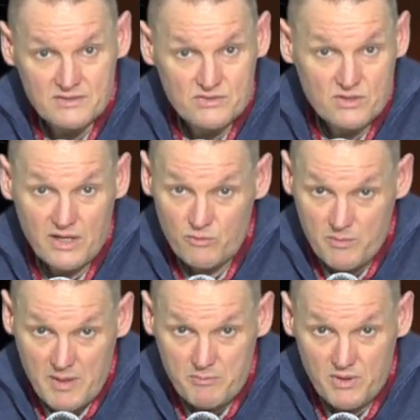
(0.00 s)
So, and
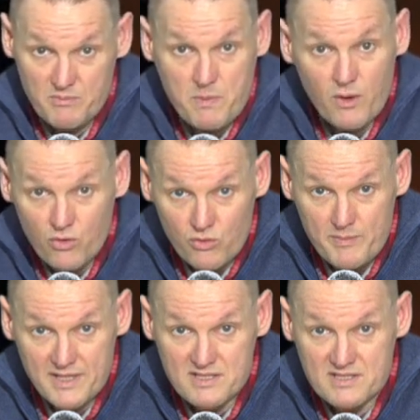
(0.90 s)
remember, all
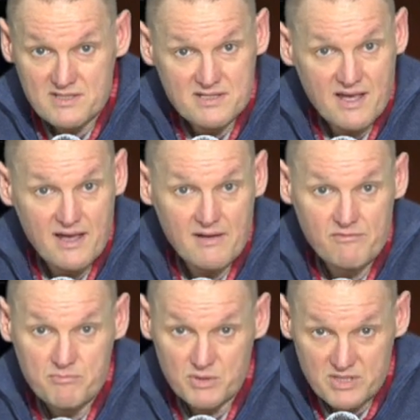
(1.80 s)
medicines
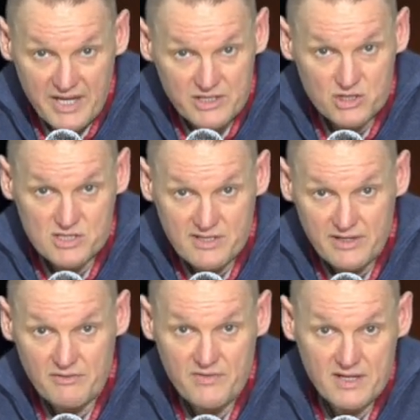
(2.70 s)
have potential
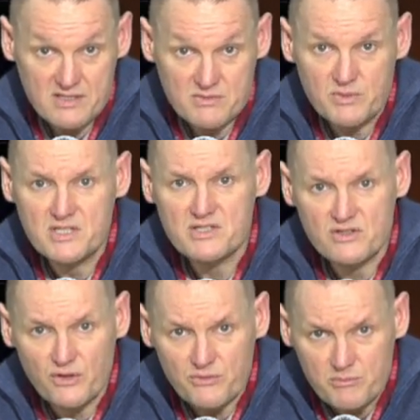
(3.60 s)
side effects, but this
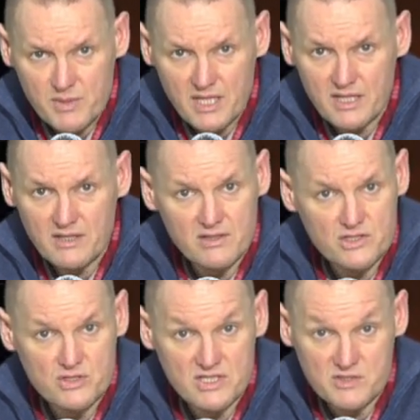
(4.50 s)
doesn't mean
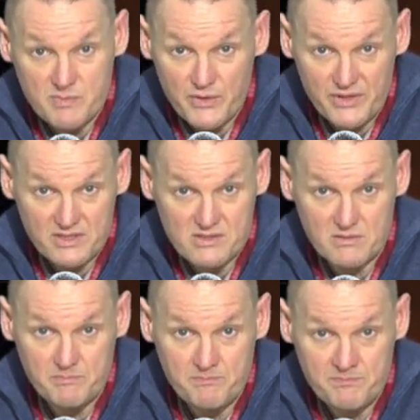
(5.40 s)
that you'll experience them.